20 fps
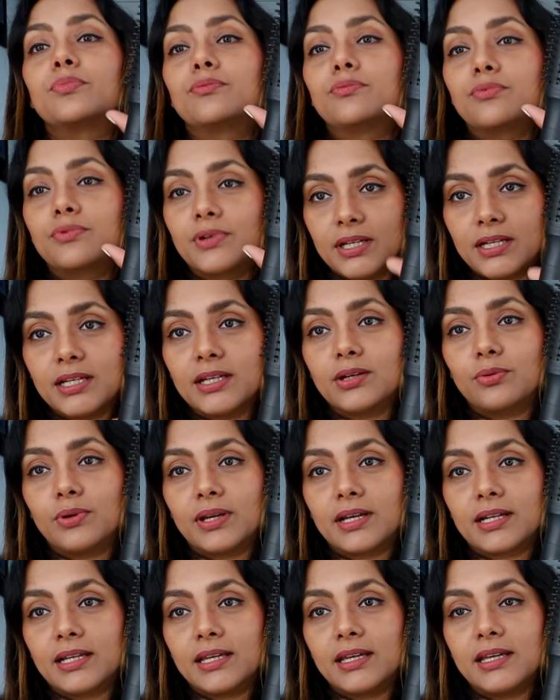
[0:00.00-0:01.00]
really
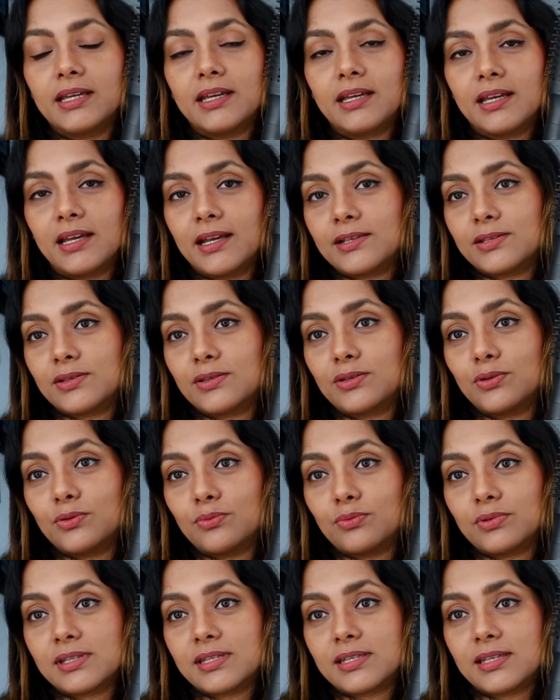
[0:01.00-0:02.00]
quickly, as you
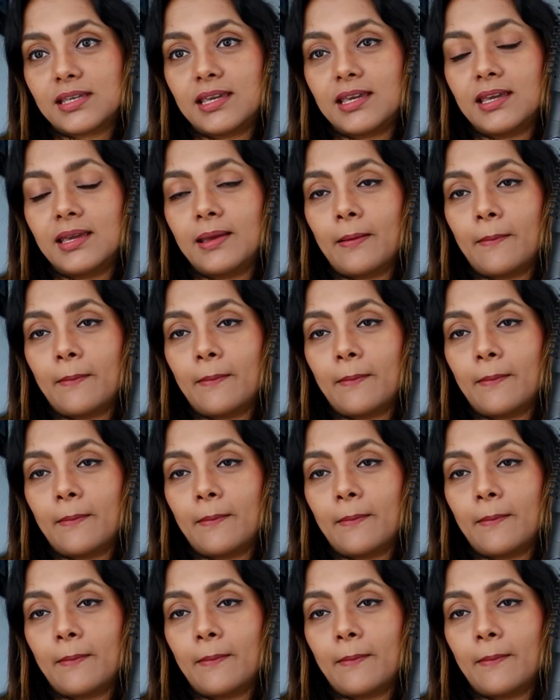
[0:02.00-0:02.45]
will see.